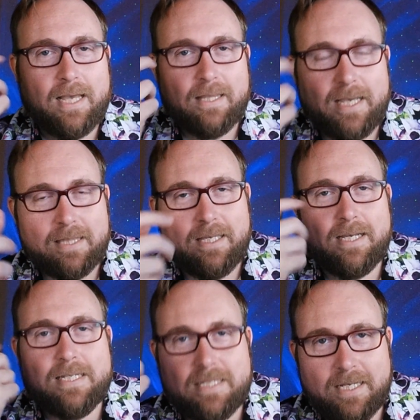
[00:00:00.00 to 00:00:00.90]
I like the
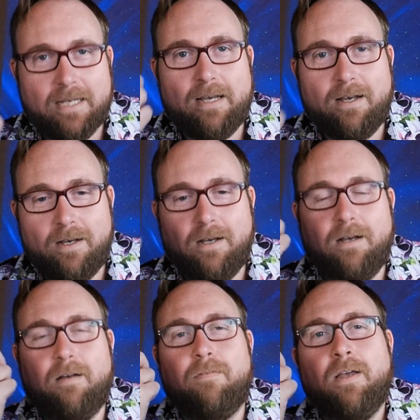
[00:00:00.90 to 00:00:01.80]
idea
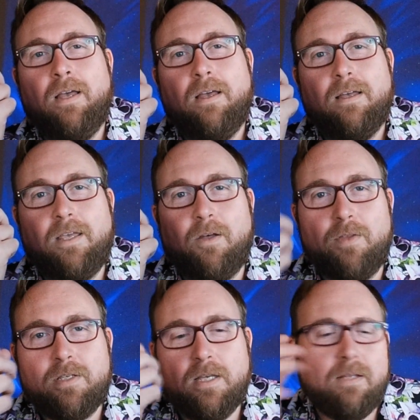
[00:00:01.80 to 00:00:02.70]
of
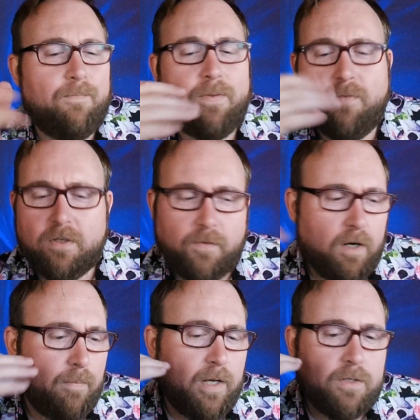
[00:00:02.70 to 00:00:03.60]
this. It feels
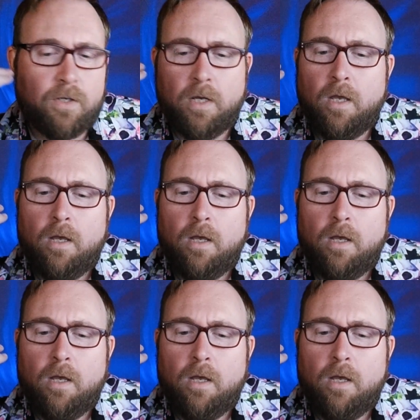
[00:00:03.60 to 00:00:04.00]
very much